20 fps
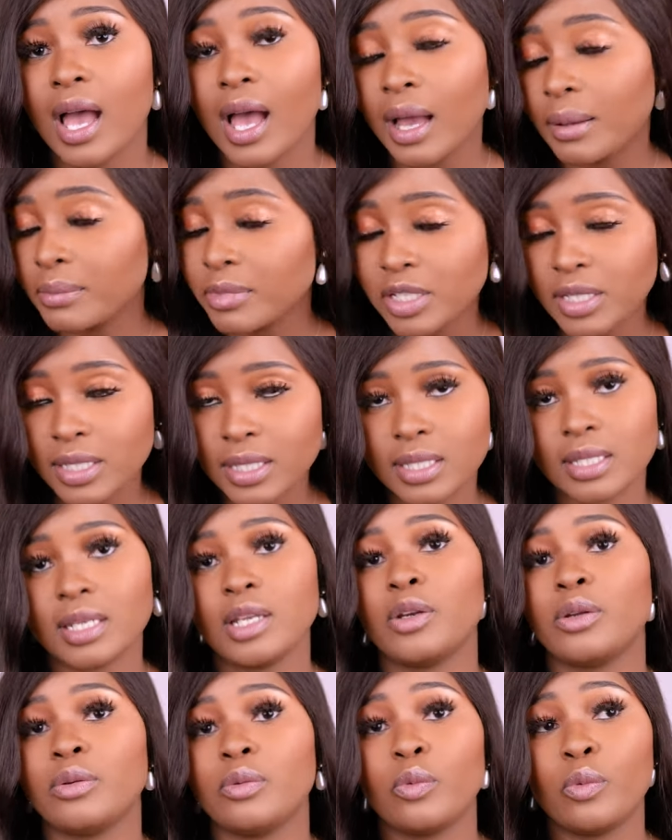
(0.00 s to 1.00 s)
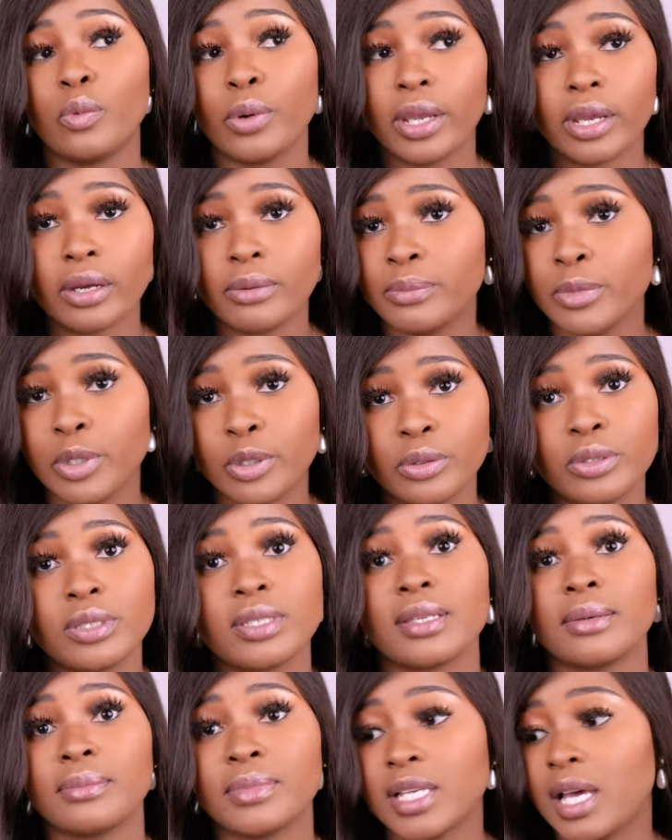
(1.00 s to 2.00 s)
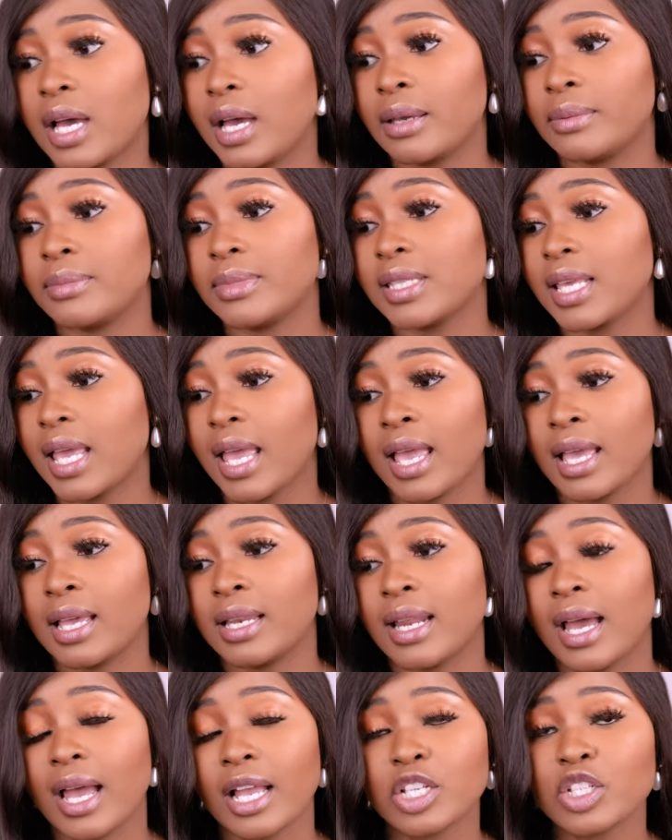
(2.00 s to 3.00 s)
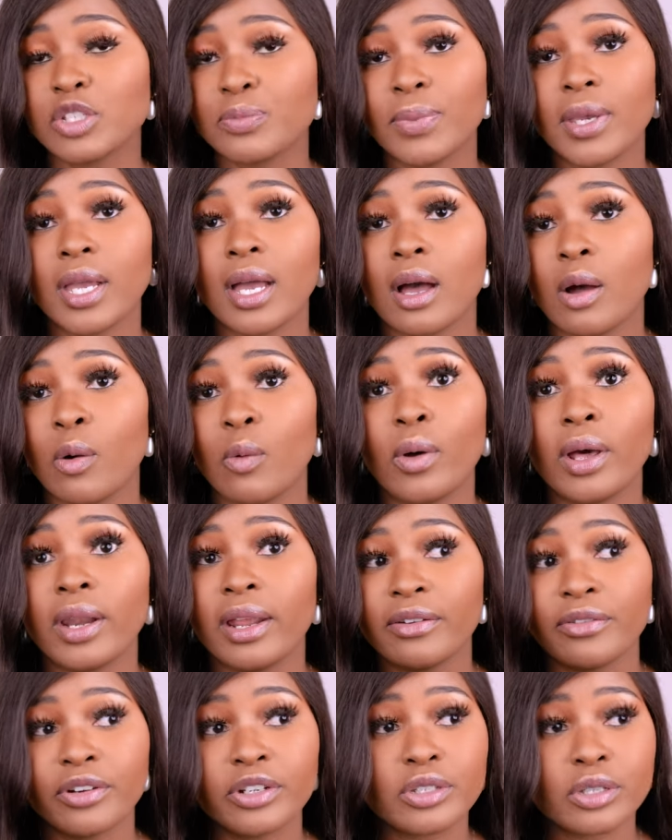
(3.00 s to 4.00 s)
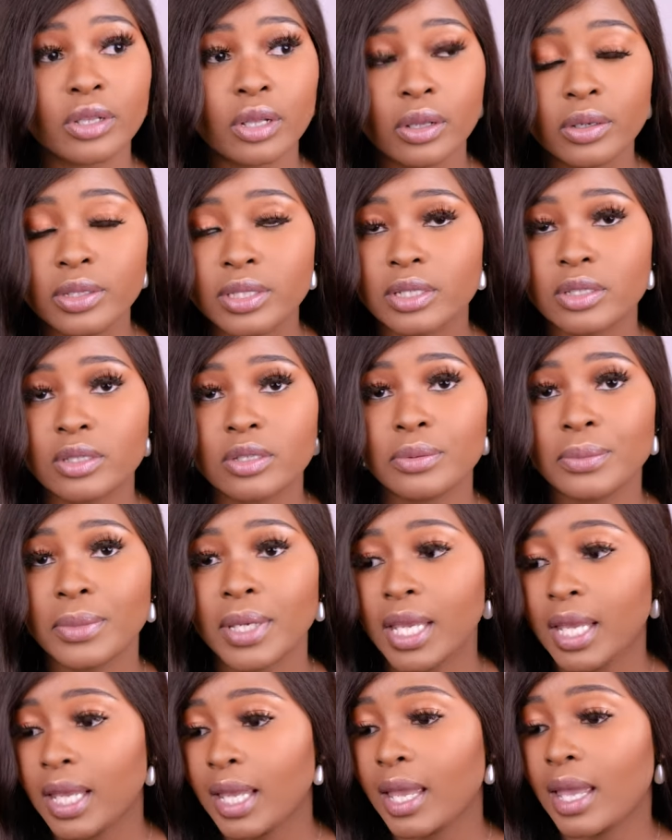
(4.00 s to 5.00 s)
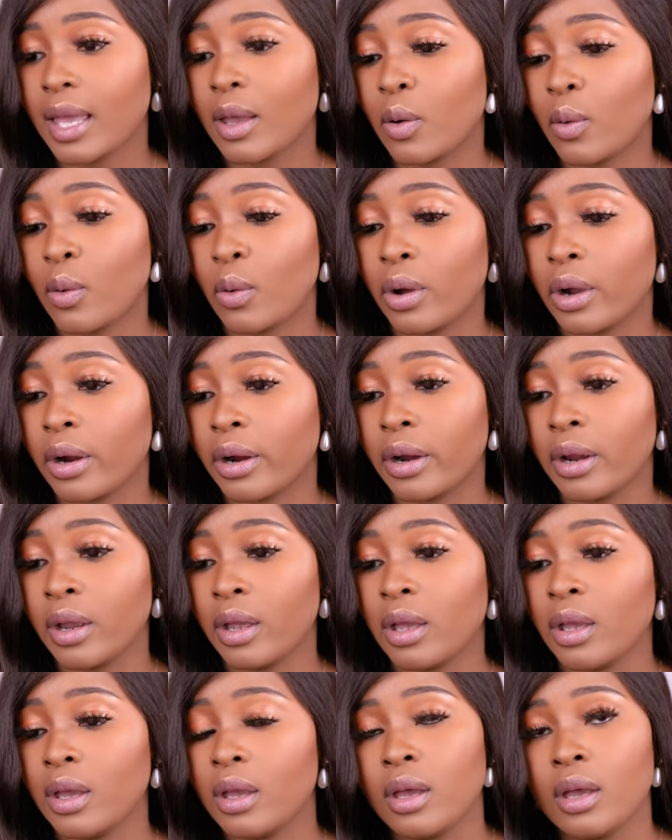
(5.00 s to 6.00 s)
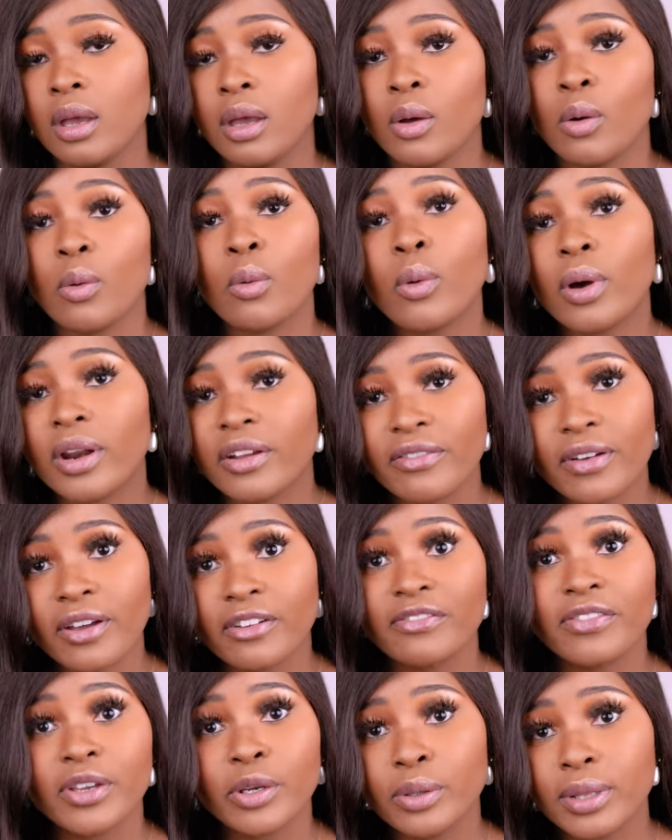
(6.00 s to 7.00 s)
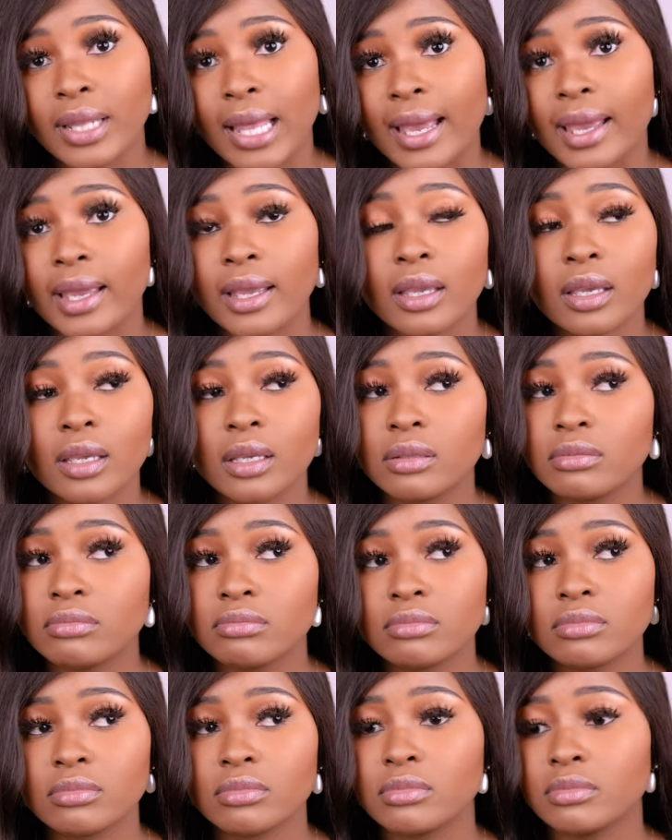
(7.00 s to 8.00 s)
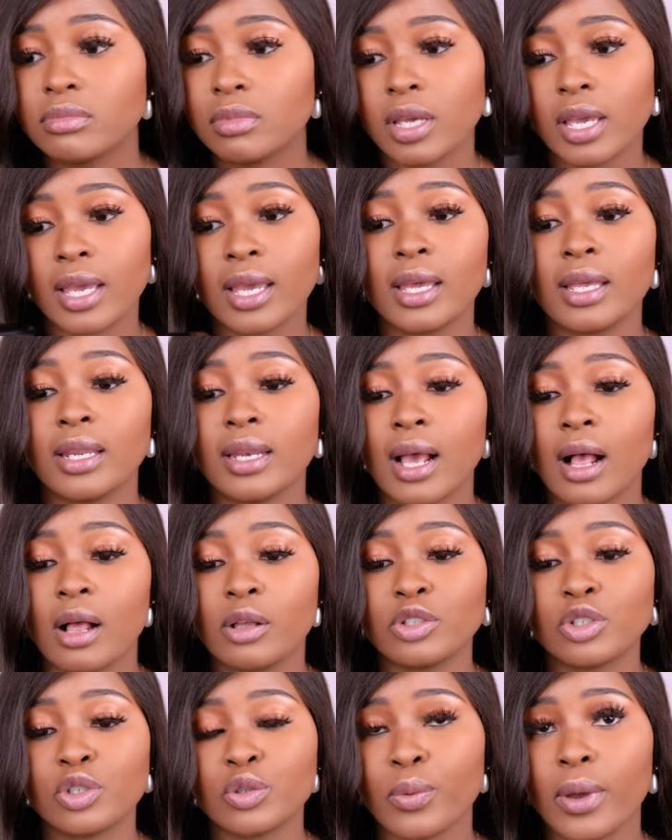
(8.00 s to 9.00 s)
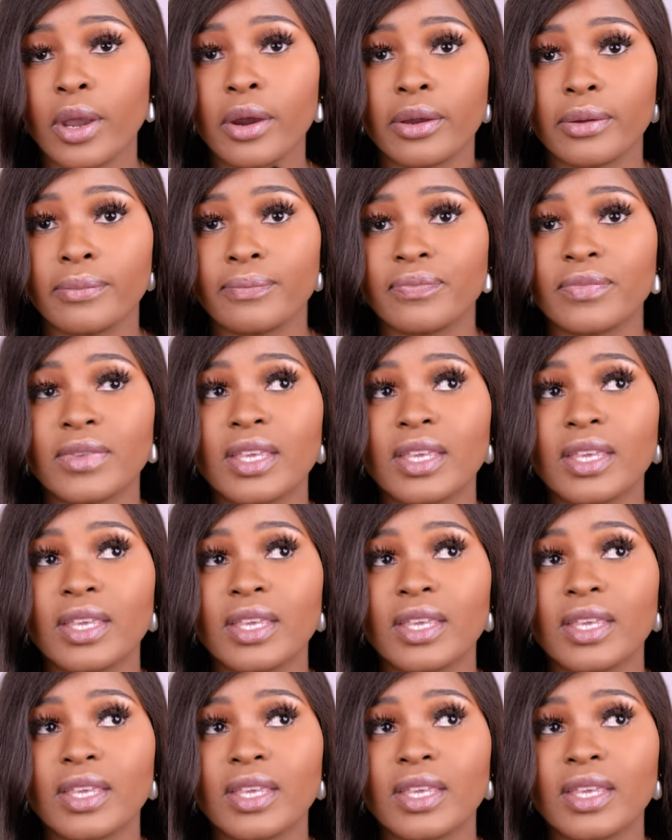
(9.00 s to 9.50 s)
I'm just in weird moods sometimes and I just pick out whatever is closest to me or whatever I feel like and I'll just wear it.